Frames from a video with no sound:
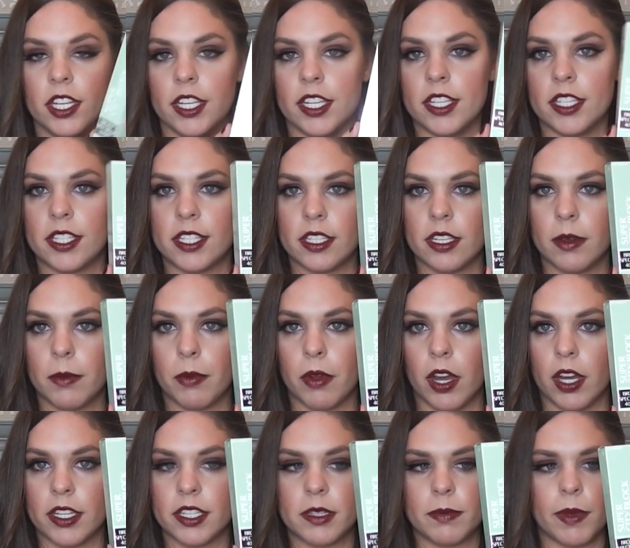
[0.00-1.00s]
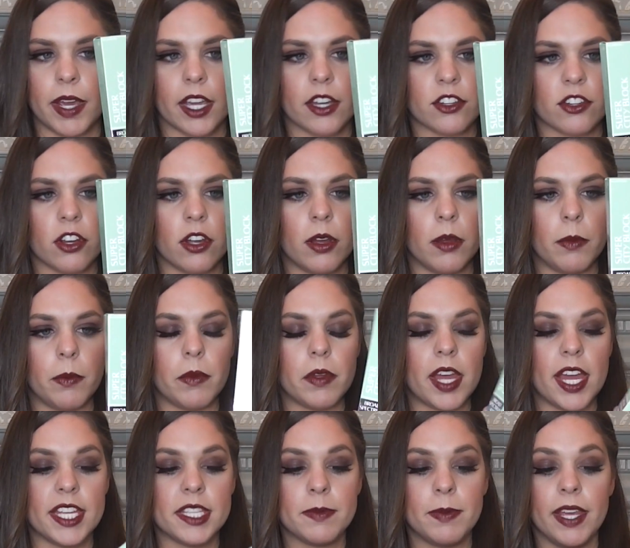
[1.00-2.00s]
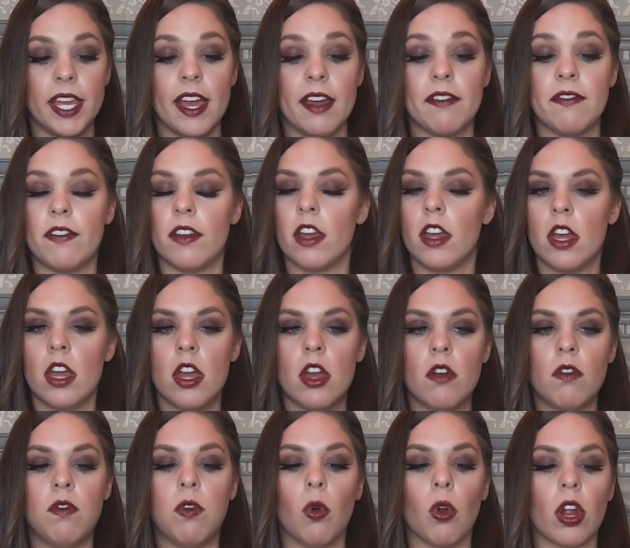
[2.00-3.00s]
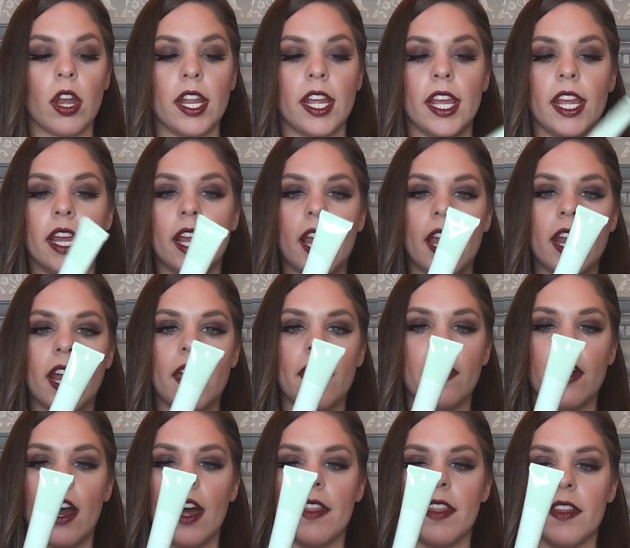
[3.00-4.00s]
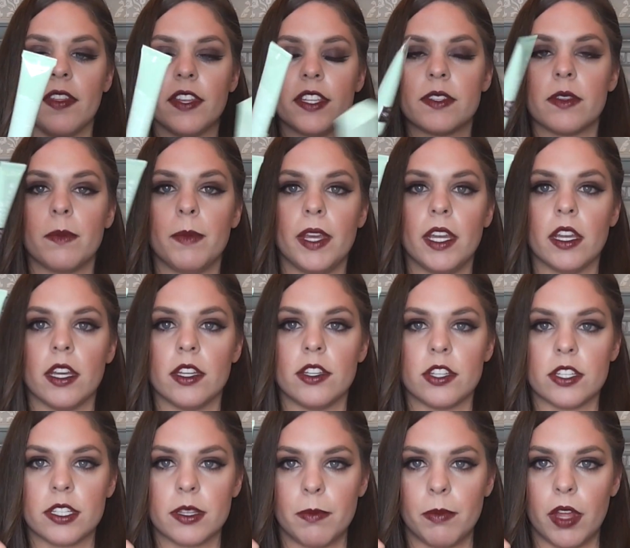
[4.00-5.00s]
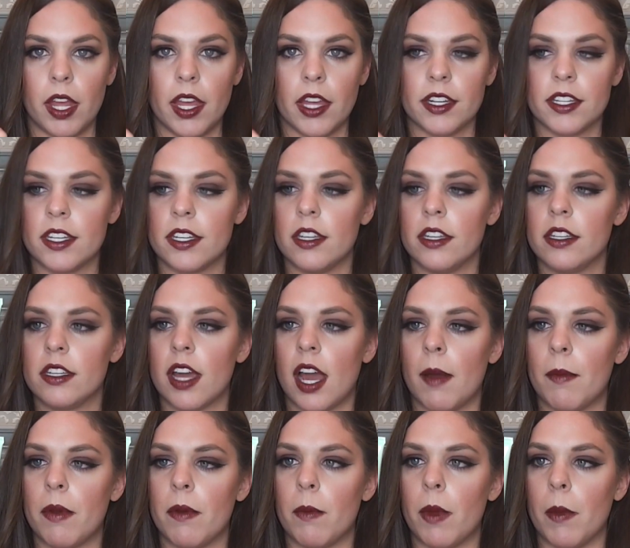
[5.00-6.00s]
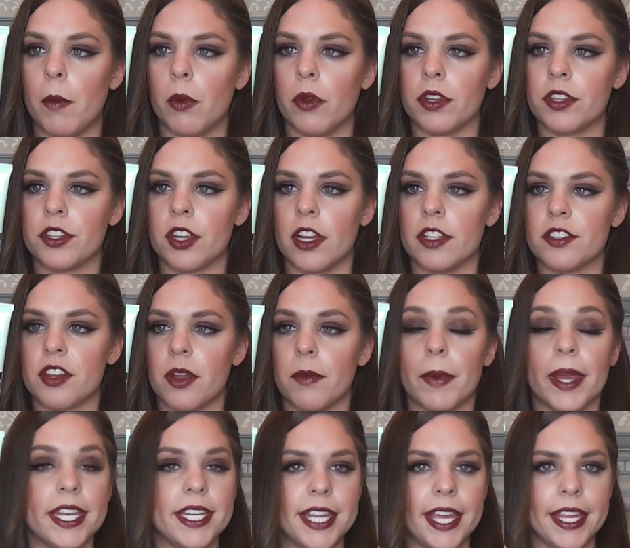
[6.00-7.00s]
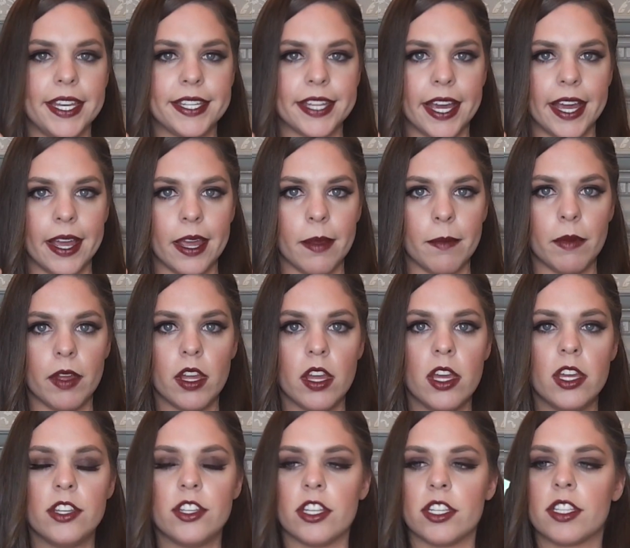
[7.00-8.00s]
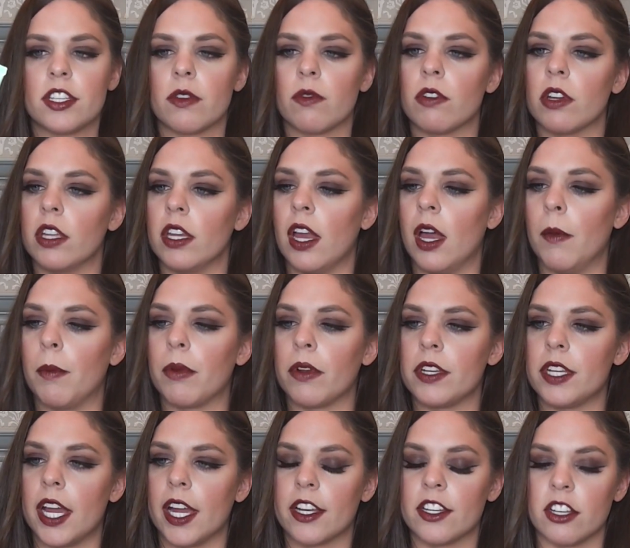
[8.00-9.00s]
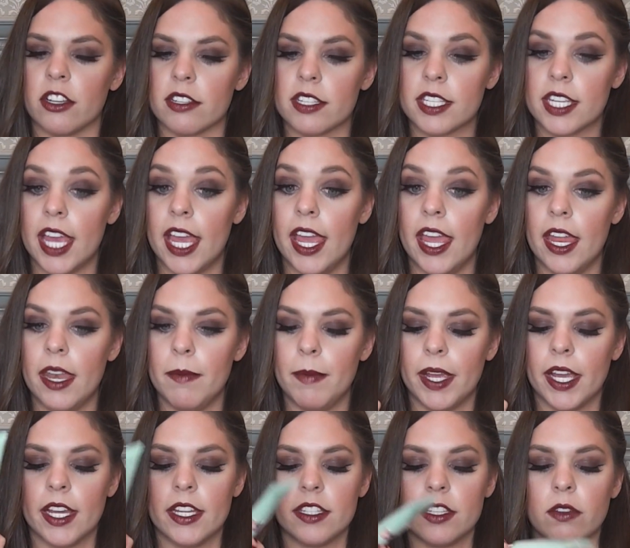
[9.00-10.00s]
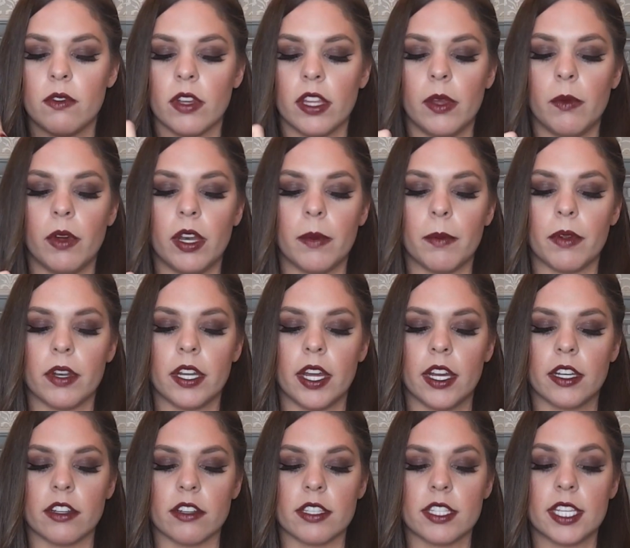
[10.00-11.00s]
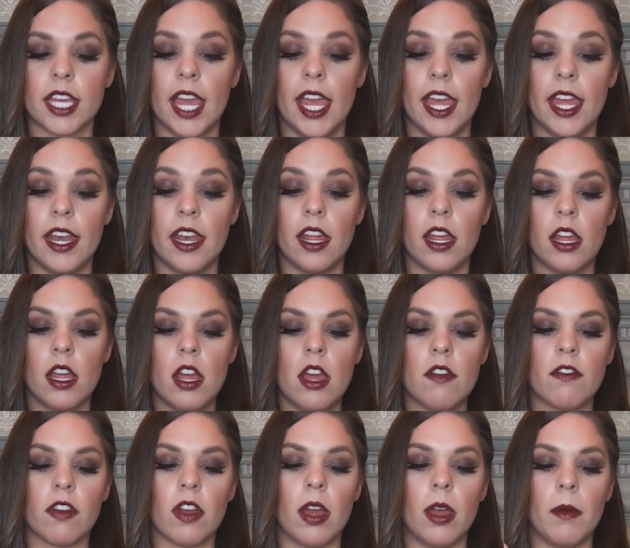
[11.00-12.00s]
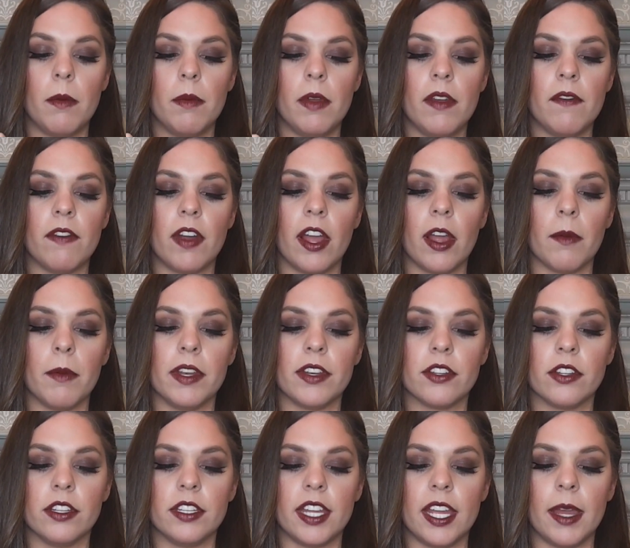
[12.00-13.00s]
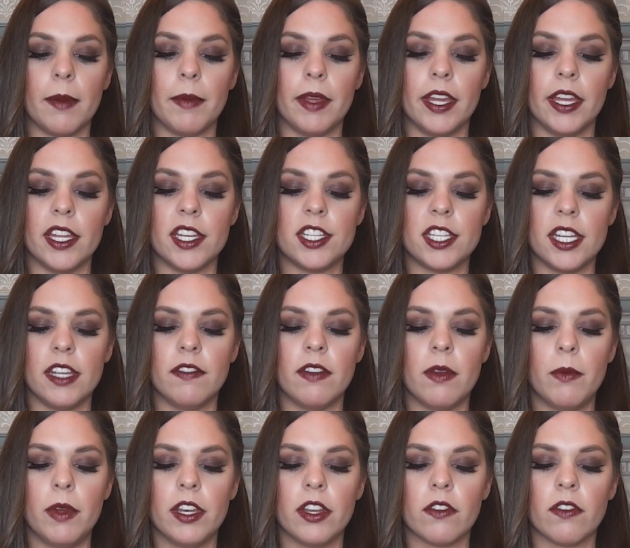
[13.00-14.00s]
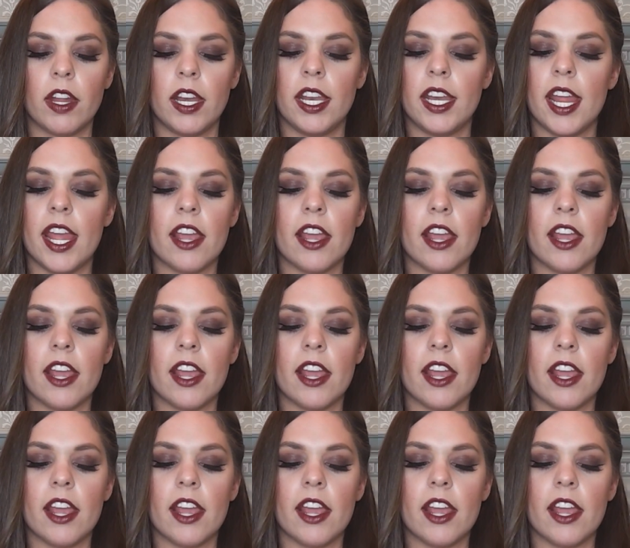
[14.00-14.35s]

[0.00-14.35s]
is broad spectrum SPF 40, and I thought that this would be good just to apply on top of my moisturizer in my daytime, just to really help protect your skin, because you really want to protect your skin from environmental damage. Even when you're running